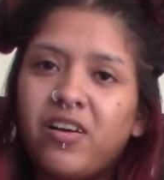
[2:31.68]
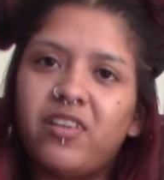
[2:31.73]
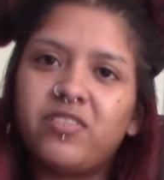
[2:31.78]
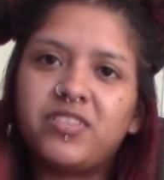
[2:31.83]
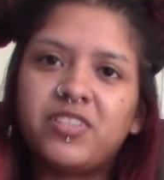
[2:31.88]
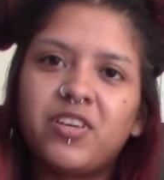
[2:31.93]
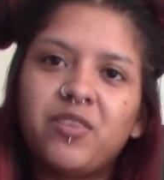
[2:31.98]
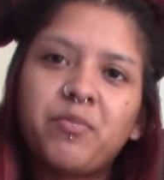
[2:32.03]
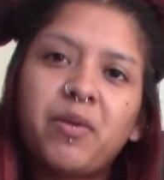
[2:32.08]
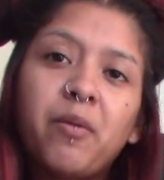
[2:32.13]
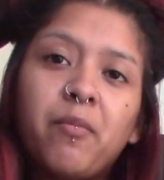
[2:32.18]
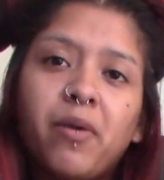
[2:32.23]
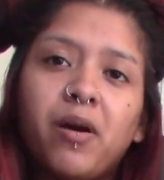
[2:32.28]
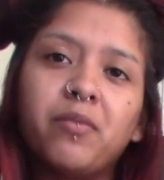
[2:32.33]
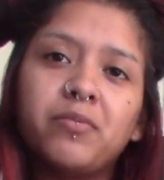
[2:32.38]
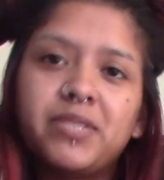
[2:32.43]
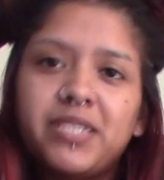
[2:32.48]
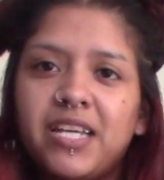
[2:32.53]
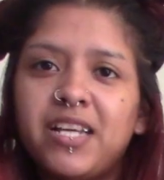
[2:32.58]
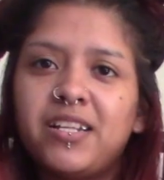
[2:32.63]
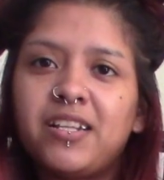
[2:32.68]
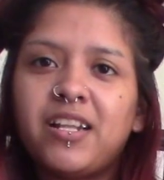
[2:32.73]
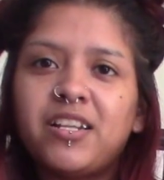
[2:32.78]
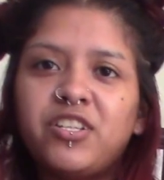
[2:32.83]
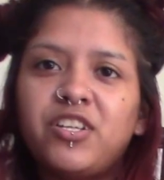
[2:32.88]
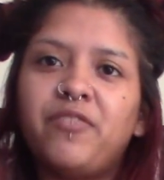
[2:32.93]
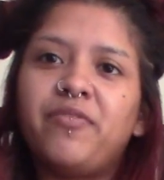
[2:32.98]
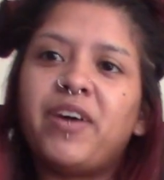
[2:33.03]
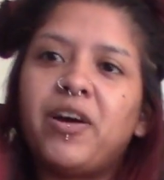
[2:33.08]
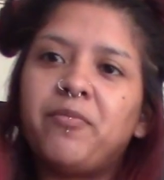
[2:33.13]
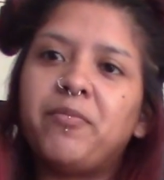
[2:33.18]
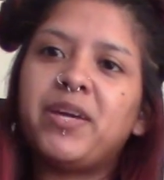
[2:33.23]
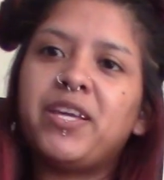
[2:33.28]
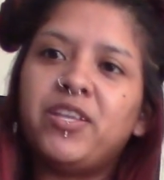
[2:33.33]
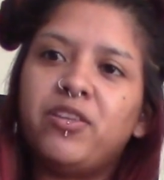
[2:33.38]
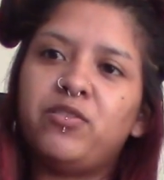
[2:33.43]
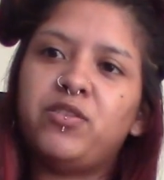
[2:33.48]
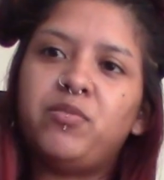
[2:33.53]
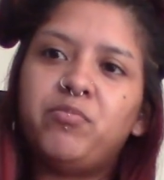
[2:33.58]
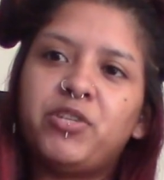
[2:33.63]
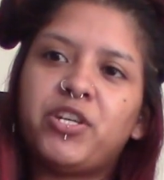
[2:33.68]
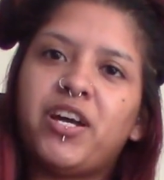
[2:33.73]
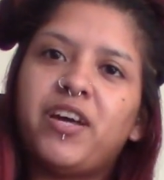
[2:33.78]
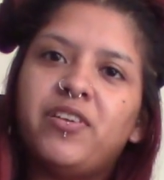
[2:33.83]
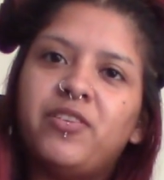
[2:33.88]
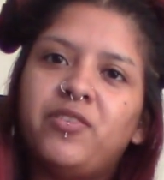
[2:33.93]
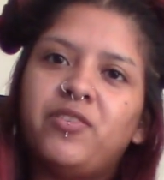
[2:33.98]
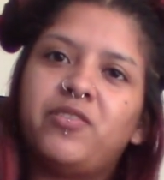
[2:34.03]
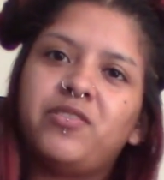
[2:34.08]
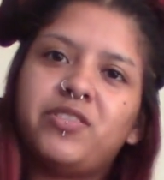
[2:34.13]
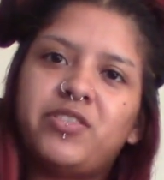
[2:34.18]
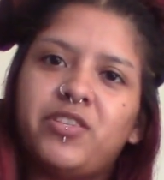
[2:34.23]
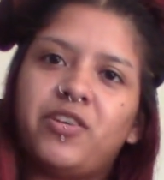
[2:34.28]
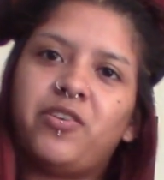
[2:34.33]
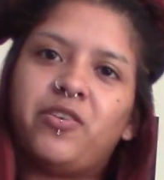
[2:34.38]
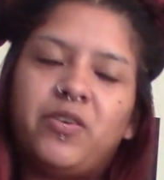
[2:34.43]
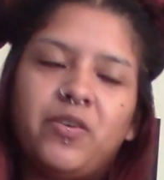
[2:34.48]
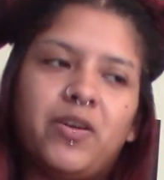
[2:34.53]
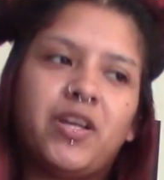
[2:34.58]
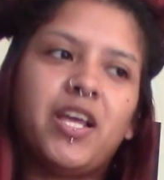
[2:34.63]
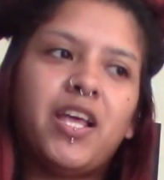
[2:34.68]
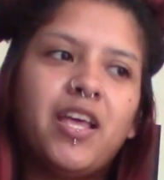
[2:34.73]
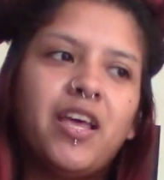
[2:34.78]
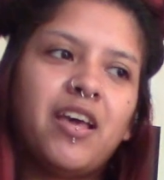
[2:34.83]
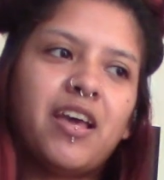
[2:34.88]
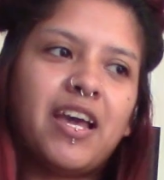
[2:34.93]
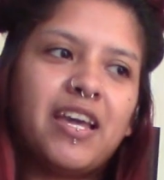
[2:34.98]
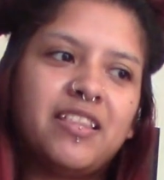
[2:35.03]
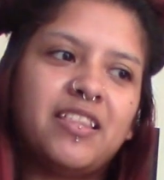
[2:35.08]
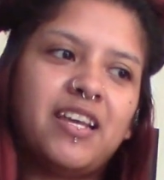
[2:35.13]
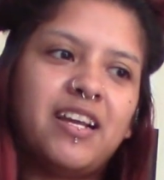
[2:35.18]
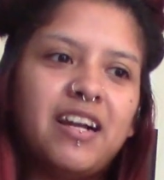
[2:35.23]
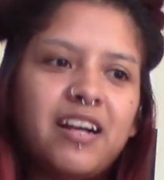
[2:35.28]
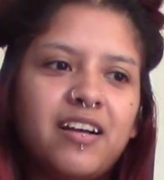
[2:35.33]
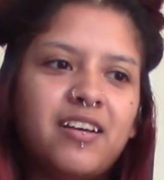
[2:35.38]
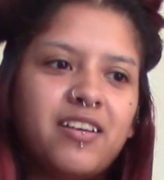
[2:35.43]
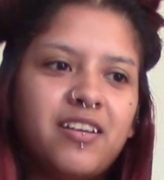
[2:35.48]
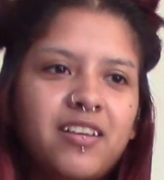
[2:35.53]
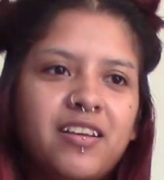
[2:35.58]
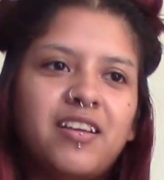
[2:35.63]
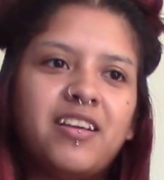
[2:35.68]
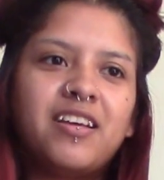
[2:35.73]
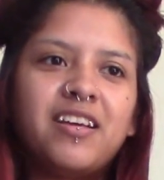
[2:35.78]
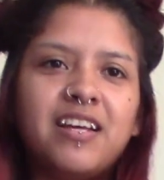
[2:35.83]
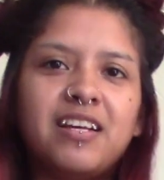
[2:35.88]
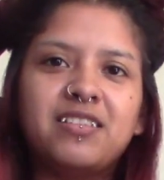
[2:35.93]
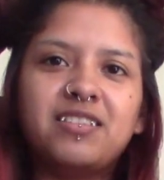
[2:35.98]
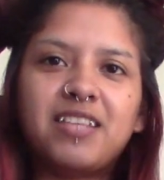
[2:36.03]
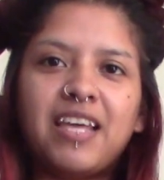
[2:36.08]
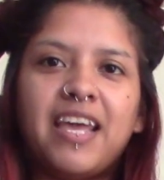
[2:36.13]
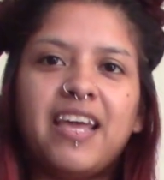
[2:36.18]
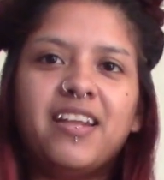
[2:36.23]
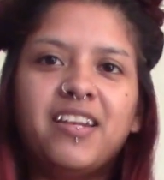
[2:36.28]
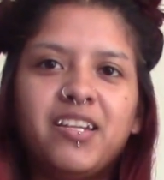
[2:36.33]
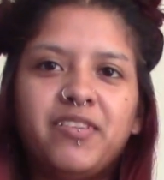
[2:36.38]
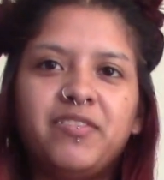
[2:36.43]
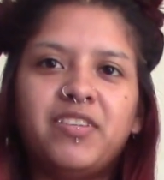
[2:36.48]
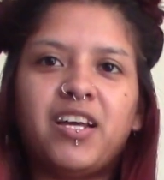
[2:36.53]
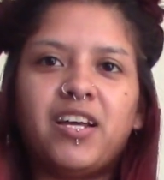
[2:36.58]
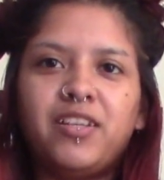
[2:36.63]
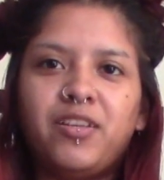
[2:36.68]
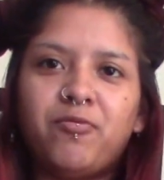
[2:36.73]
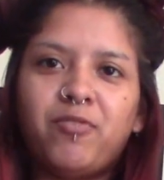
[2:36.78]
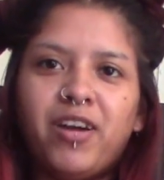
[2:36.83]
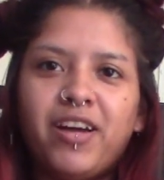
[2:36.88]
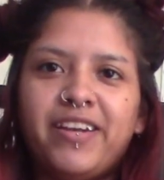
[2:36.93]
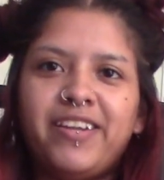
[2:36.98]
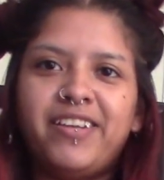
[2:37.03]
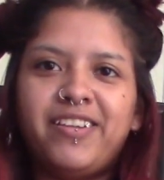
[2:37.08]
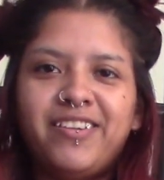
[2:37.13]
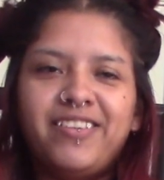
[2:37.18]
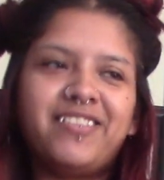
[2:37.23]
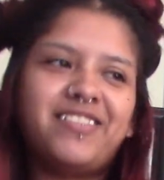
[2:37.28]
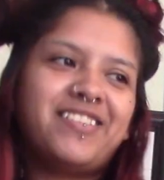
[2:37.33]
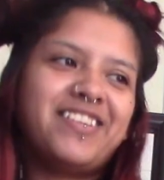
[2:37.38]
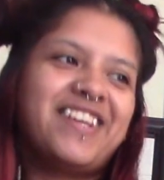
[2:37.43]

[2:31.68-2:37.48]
also my mom said that she found my YouTube channel, so I think it's the end of Nani Rotten.